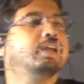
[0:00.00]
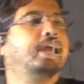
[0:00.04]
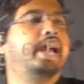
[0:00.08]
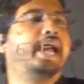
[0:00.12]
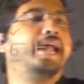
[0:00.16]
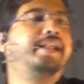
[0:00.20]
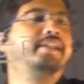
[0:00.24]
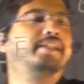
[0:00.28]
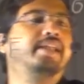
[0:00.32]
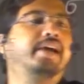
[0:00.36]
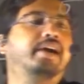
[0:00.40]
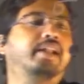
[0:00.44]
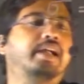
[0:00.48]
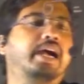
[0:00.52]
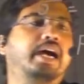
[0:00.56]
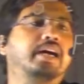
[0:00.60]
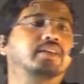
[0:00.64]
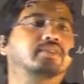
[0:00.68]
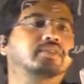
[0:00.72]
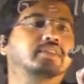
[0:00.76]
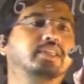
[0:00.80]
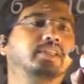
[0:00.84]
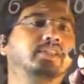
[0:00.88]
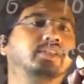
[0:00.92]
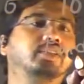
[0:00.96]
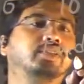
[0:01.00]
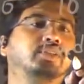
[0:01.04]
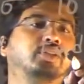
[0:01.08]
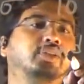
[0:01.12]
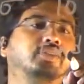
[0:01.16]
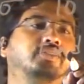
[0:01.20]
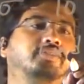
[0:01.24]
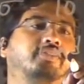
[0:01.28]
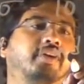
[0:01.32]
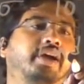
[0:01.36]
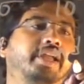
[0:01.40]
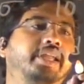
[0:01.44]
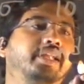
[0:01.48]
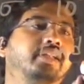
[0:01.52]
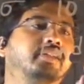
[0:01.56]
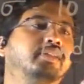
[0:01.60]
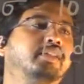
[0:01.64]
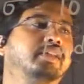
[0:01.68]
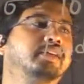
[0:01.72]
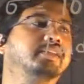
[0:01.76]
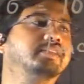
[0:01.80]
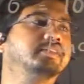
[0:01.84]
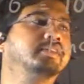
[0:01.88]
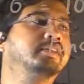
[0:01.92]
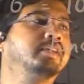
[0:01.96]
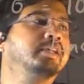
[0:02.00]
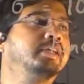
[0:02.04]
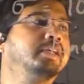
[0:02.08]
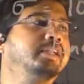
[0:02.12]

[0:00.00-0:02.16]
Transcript: and they are asking you to find the